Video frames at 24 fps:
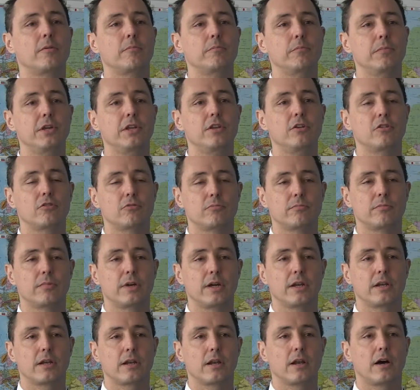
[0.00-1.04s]
medium
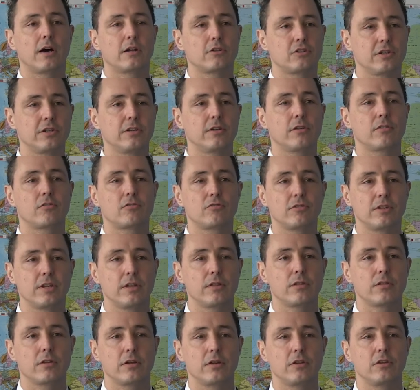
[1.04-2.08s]
and large
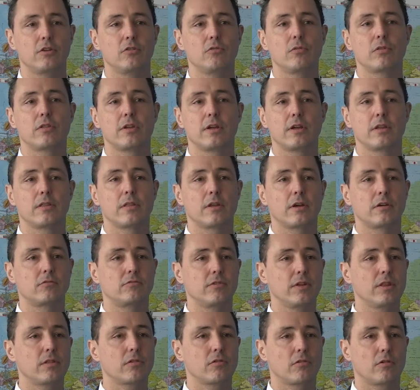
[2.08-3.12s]
industries in using their
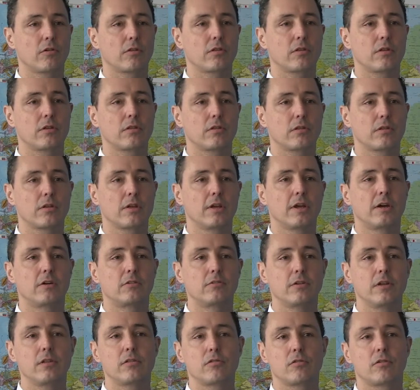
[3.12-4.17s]
resources
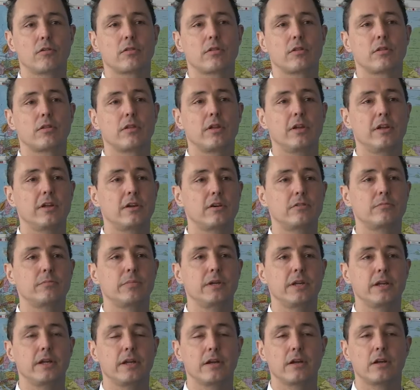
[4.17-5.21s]
Resources here
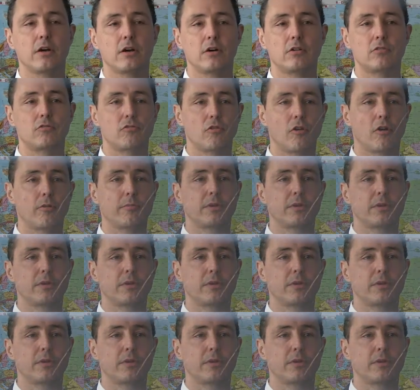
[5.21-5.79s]
being raw